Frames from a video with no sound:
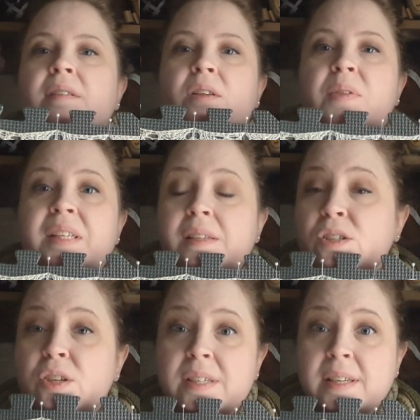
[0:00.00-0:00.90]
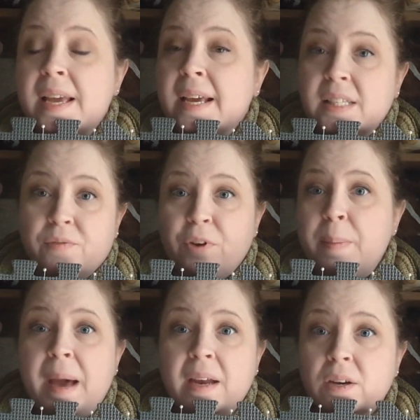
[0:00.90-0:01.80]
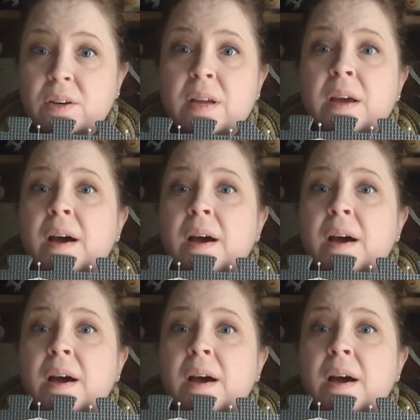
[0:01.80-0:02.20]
So this is it's a free pattern.